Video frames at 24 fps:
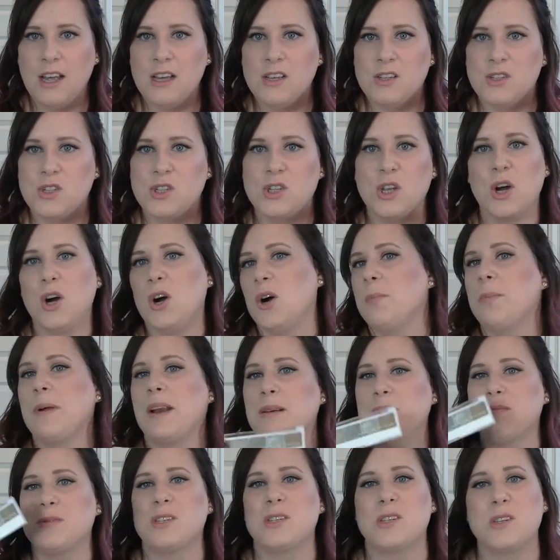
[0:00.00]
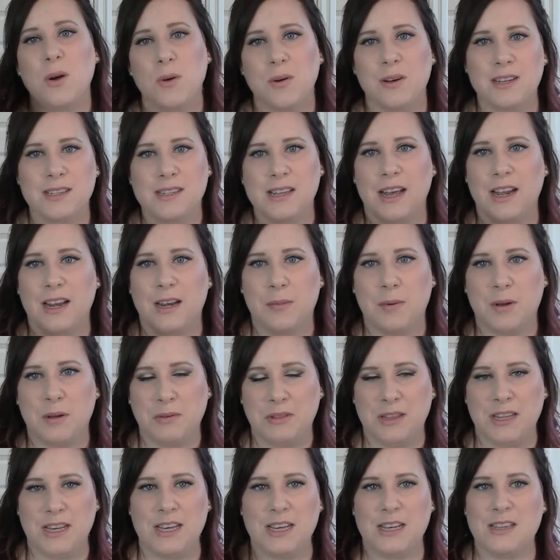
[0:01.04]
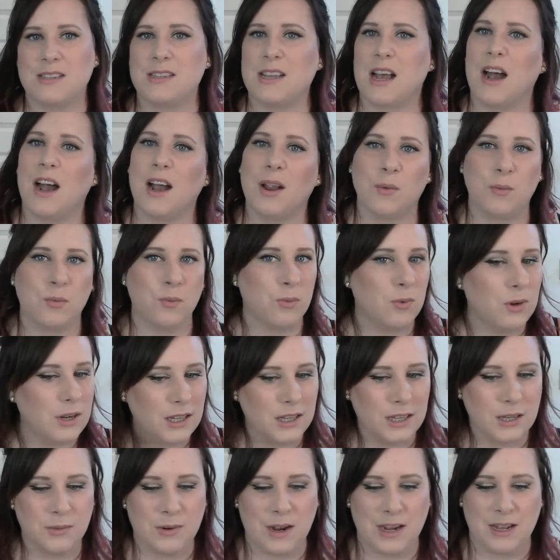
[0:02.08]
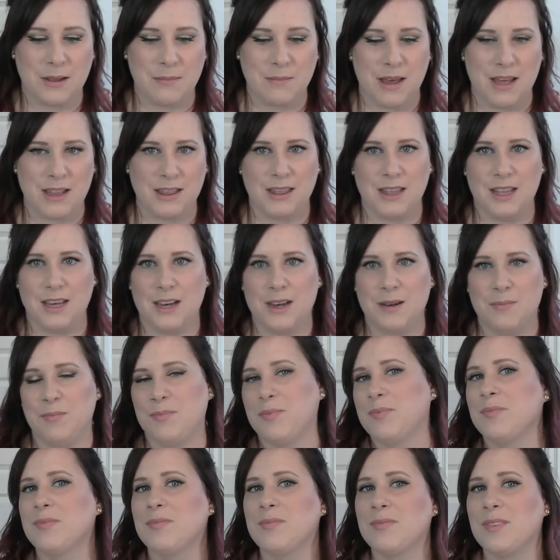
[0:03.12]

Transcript: So, but I'm so excited about these. I really recommend them.